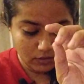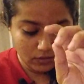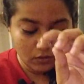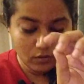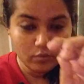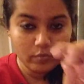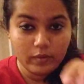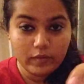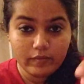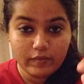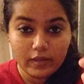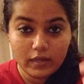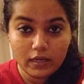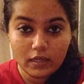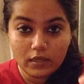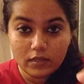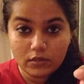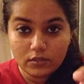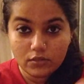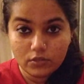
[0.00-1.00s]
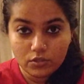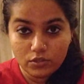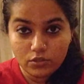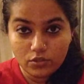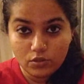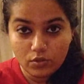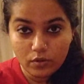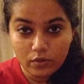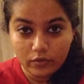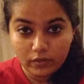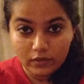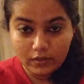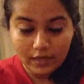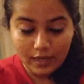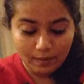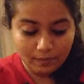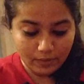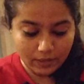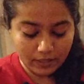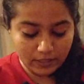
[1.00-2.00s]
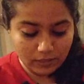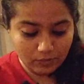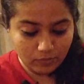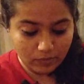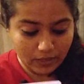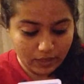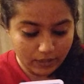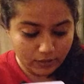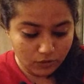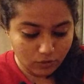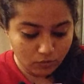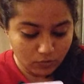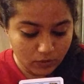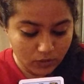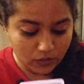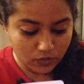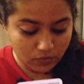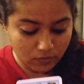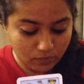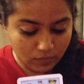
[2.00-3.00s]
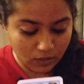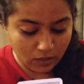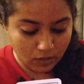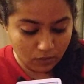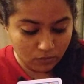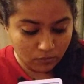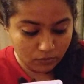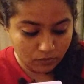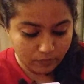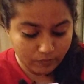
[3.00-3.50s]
don't be very strong on the timelines, but like 2 months from now,